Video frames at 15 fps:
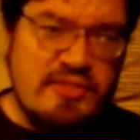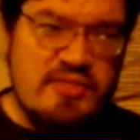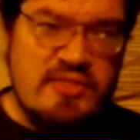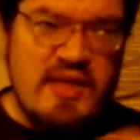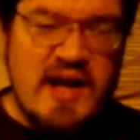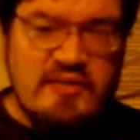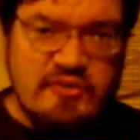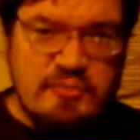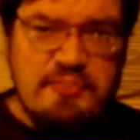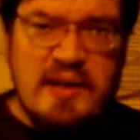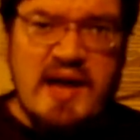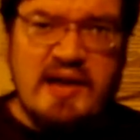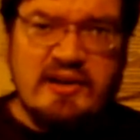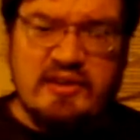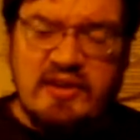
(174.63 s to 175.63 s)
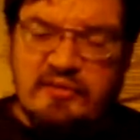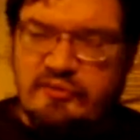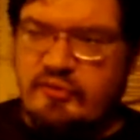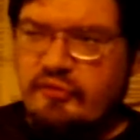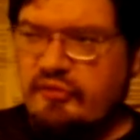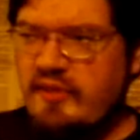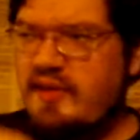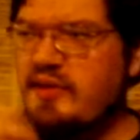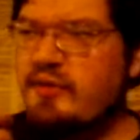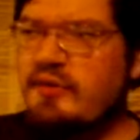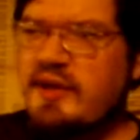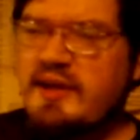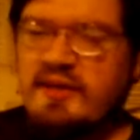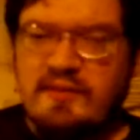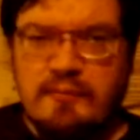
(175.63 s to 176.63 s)
That's bad enough, because then you're
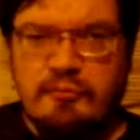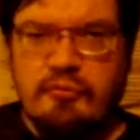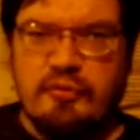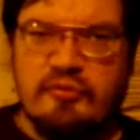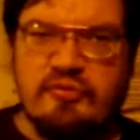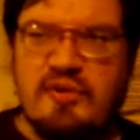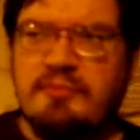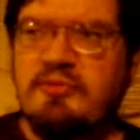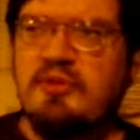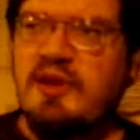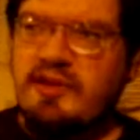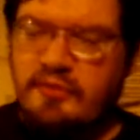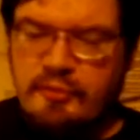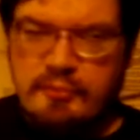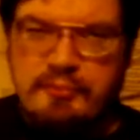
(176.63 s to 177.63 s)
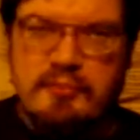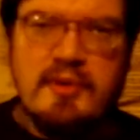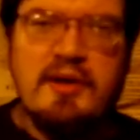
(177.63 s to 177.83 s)
getting them to accept it and you're